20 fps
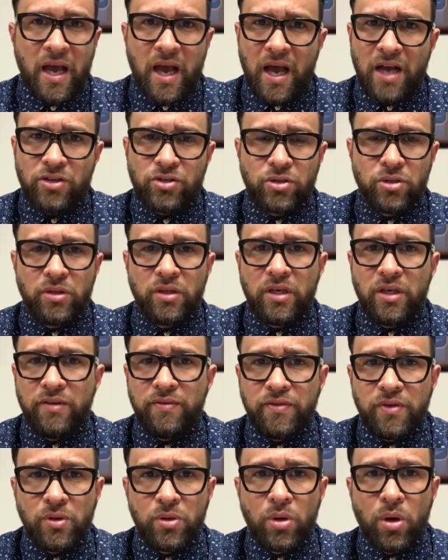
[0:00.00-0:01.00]
Actually,
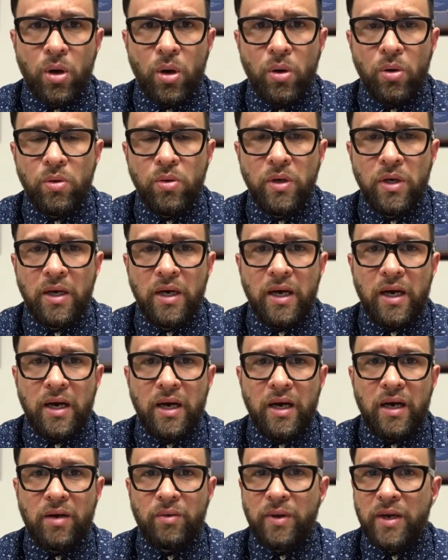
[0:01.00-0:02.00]
if you go
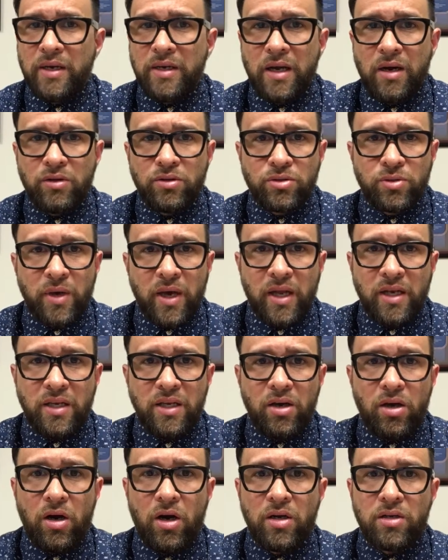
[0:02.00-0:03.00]
right now to
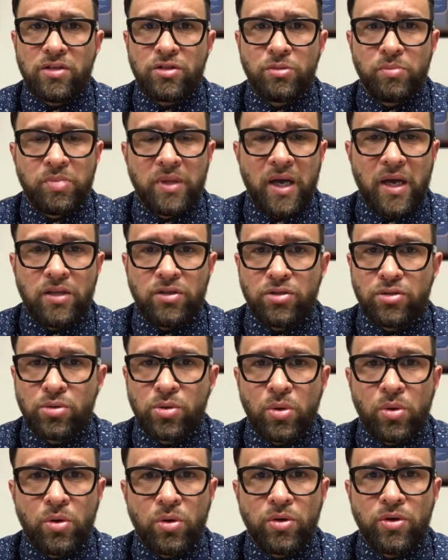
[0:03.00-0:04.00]
any art supply
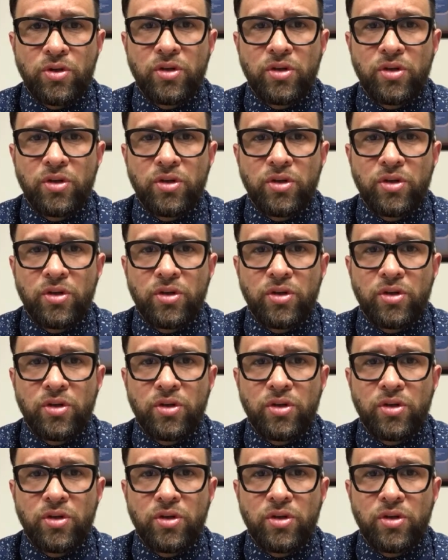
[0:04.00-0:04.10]
store,